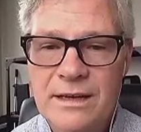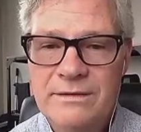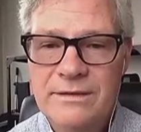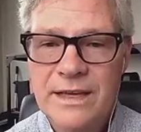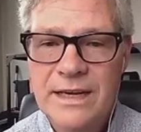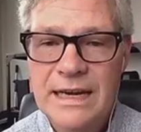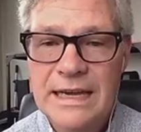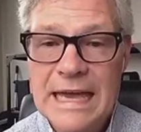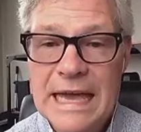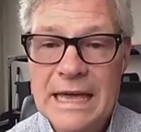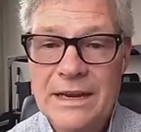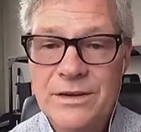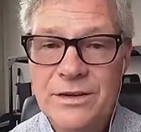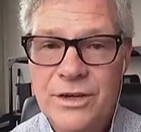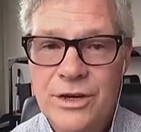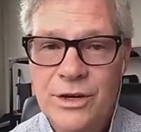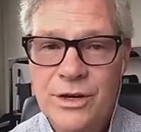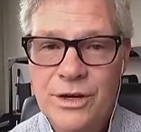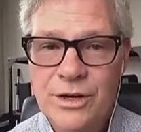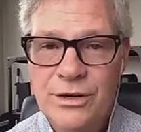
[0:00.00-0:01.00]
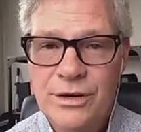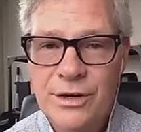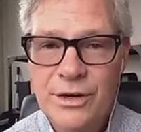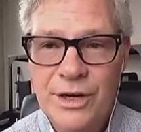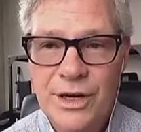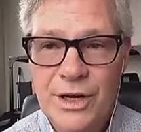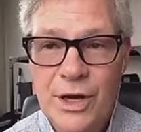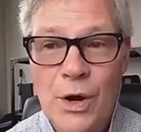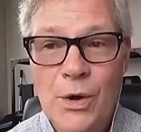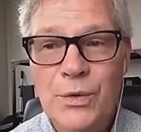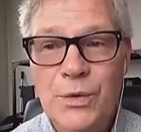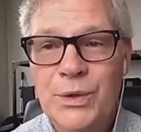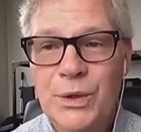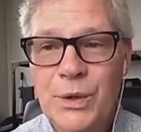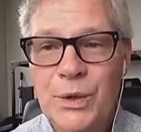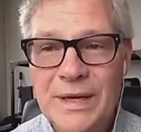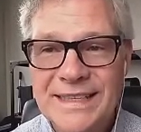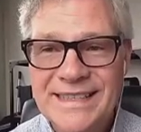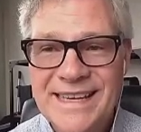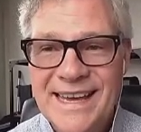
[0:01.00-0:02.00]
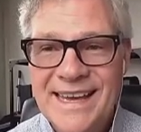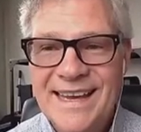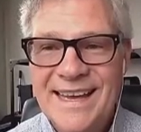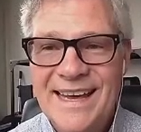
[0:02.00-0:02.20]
again you're going to go through it,